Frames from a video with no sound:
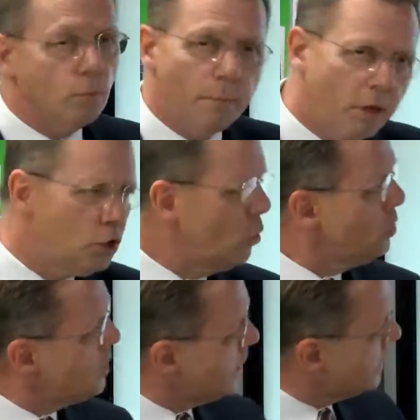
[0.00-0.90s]
Barry, show
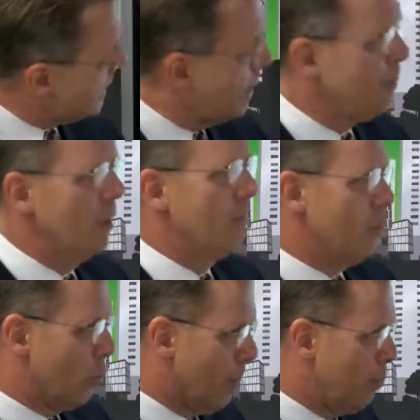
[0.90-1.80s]
us an example of
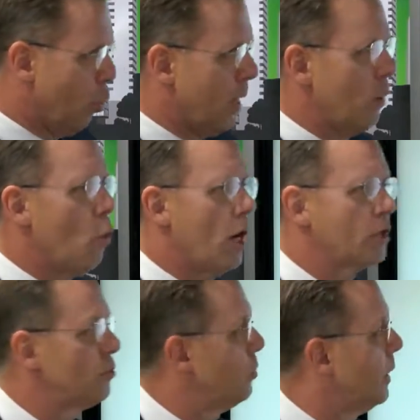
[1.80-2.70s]
the report and walk
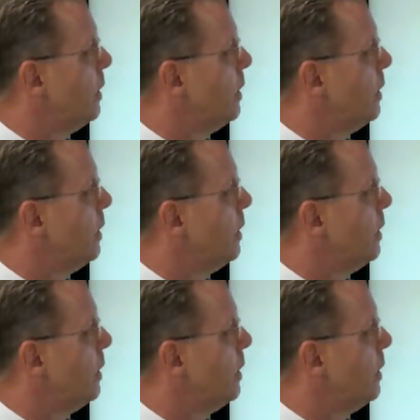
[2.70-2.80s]
us through it.